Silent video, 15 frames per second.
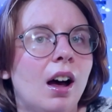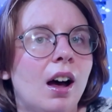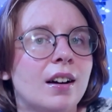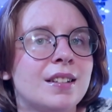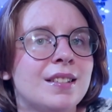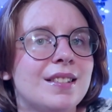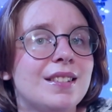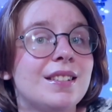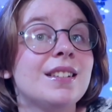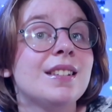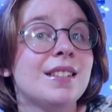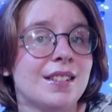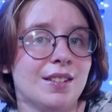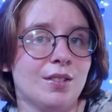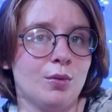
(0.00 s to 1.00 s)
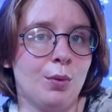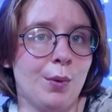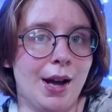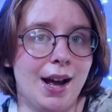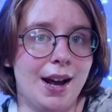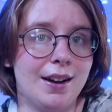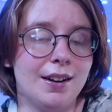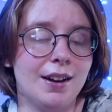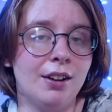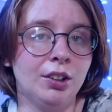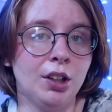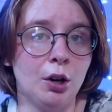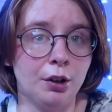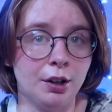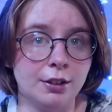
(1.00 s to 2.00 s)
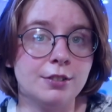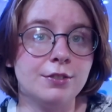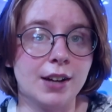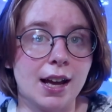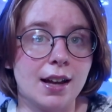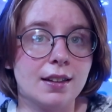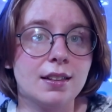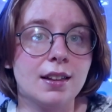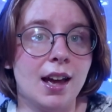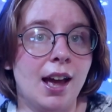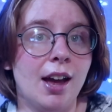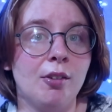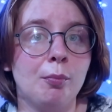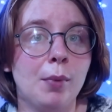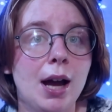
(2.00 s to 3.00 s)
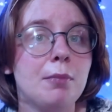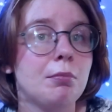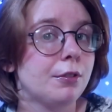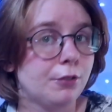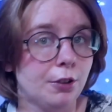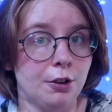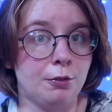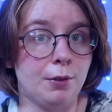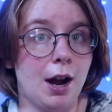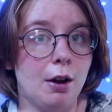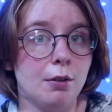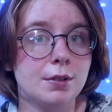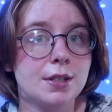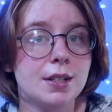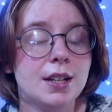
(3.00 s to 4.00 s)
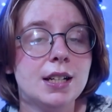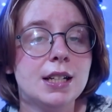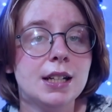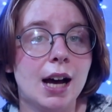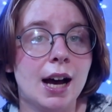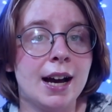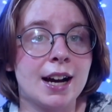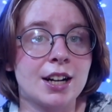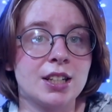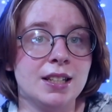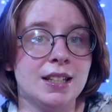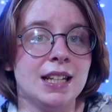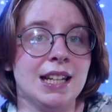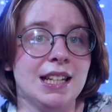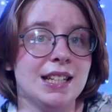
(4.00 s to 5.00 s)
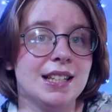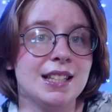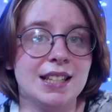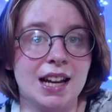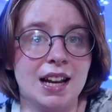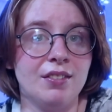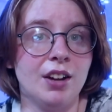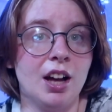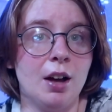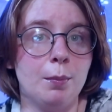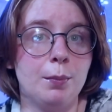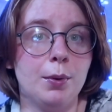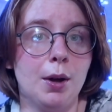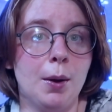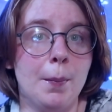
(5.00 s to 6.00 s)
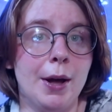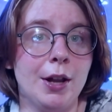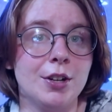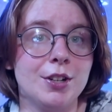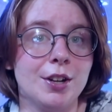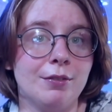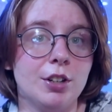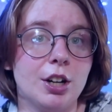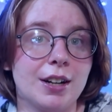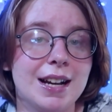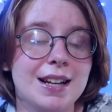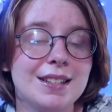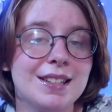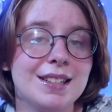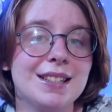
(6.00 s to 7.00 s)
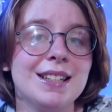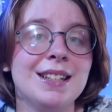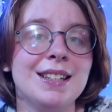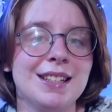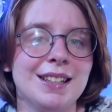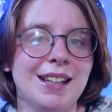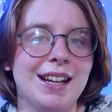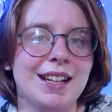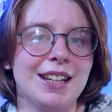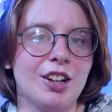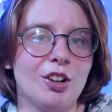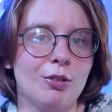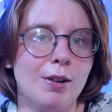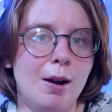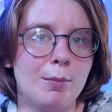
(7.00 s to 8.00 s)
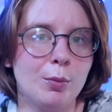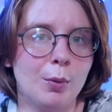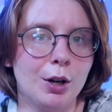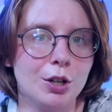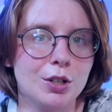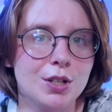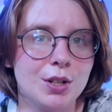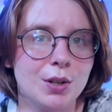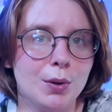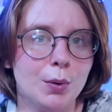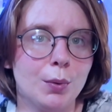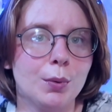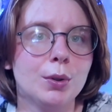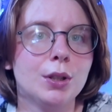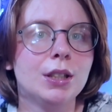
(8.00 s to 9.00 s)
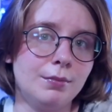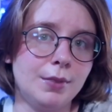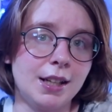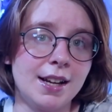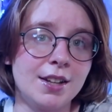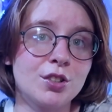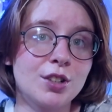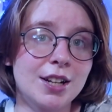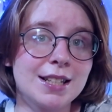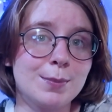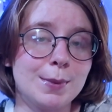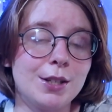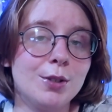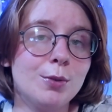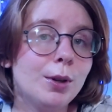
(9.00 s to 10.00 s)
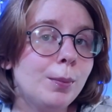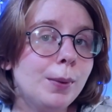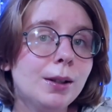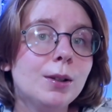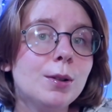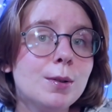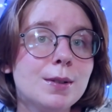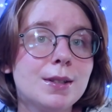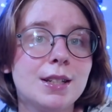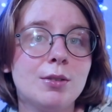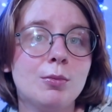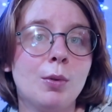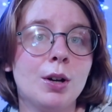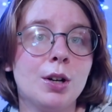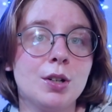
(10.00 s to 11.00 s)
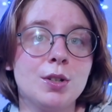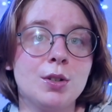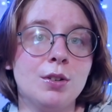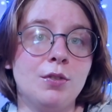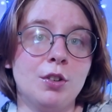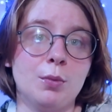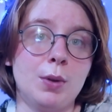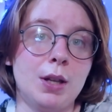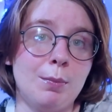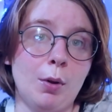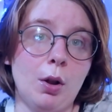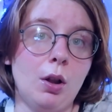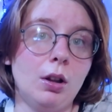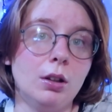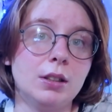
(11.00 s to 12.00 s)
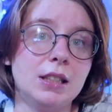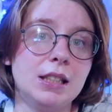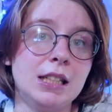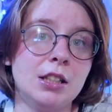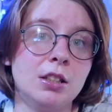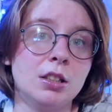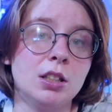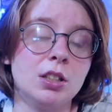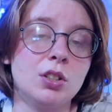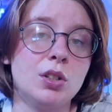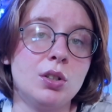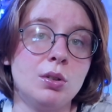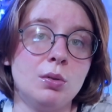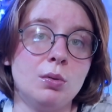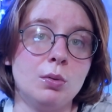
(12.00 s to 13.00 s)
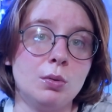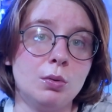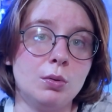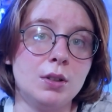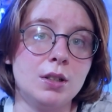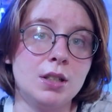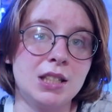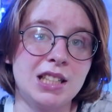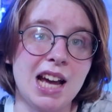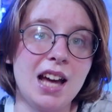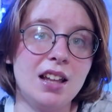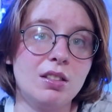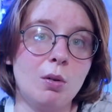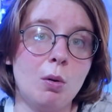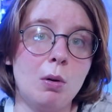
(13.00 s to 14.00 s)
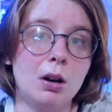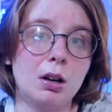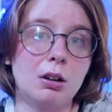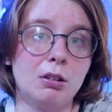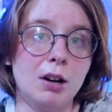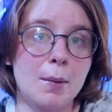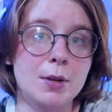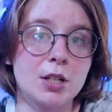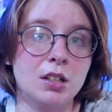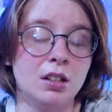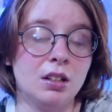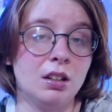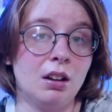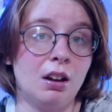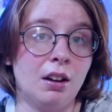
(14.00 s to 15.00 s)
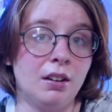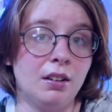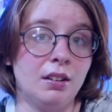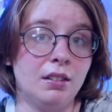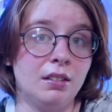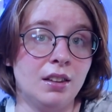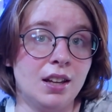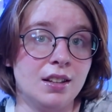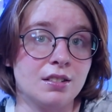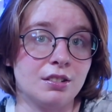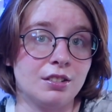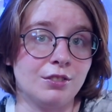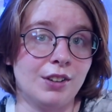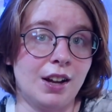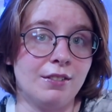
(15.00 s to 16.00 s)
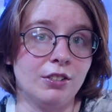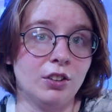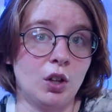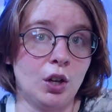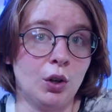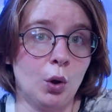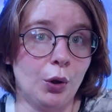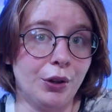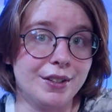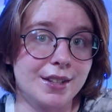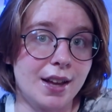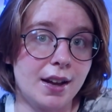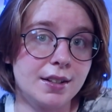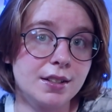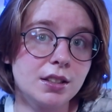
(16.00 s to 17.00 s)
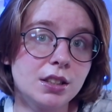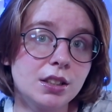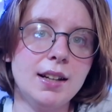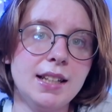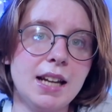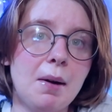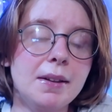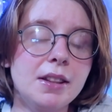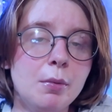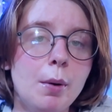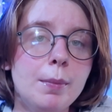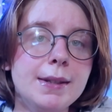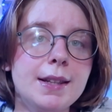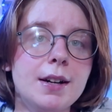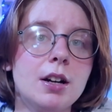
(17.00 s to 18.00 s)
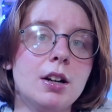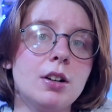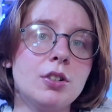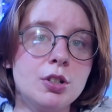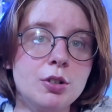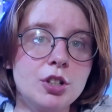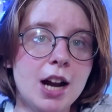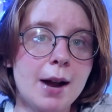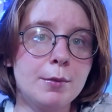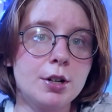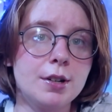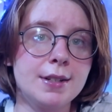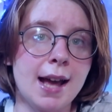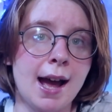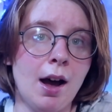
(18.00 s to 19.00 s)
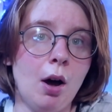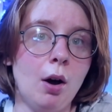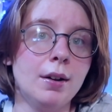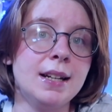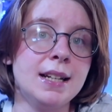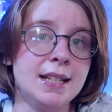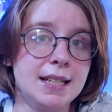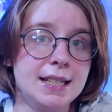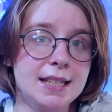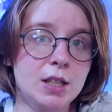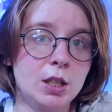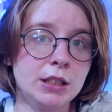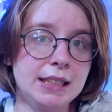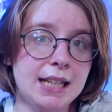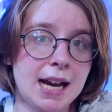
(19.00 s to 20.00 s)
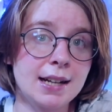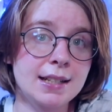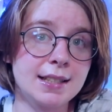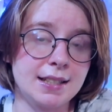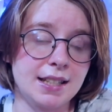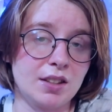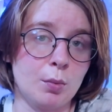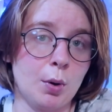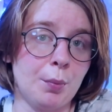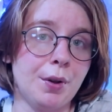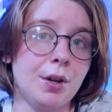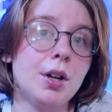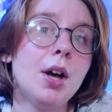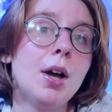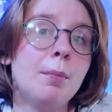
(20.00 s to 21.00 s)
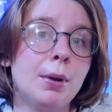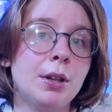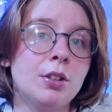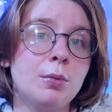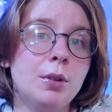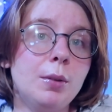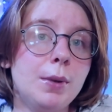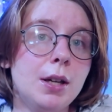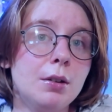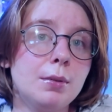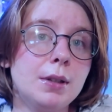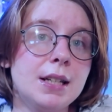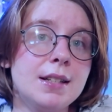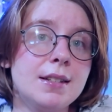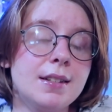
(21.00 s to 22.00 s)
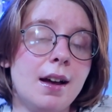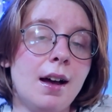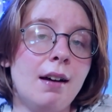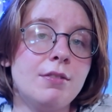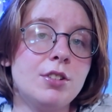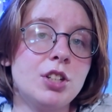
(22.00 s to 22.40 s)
consistent way of lowering faith, and my preferred route. I actually tend to save up a bunch of dark essence until I can corrupt 1 or 2, because trust me, you will be losing 1 or 2 of your people, either to death or corruption on they start to fight for the good and holy side. Now, at the moment, there are 2 chapters out. It is in early access at the moment, but there will be a release of